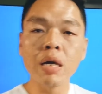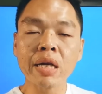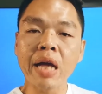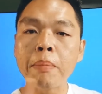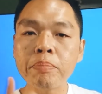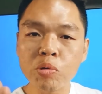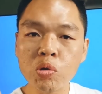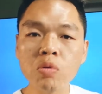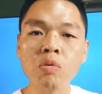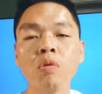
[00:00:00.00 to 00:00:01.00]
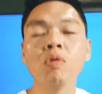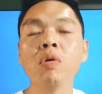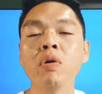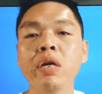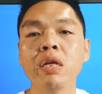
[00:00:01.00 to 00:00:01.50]
a kampung
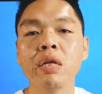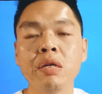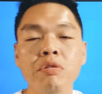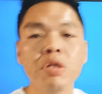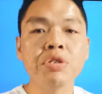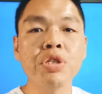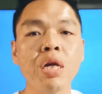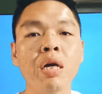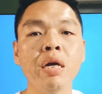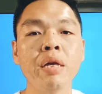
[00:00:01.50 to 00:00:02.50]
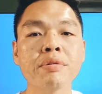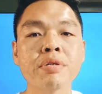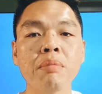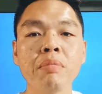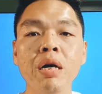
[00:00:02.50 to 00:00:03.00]
in Indonesia and
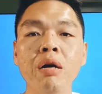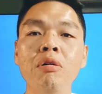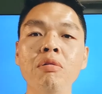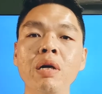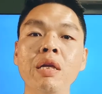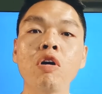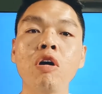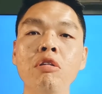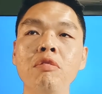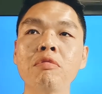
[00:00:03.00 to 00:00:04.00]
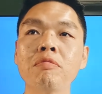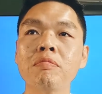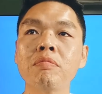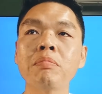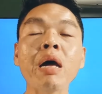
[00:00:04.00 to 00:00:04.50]
somehow I got
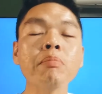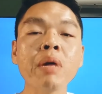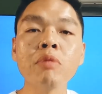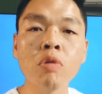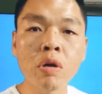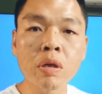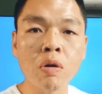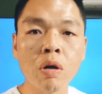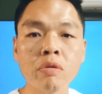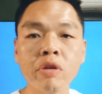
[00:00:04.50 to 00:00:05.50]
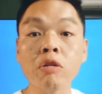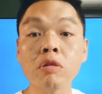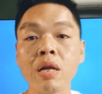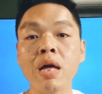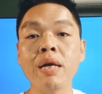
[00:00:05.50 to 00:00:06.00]
my, my work got
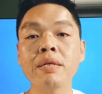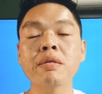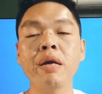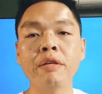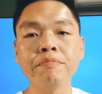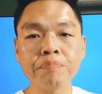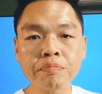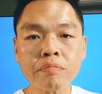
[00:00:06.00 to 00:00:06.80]
recognized and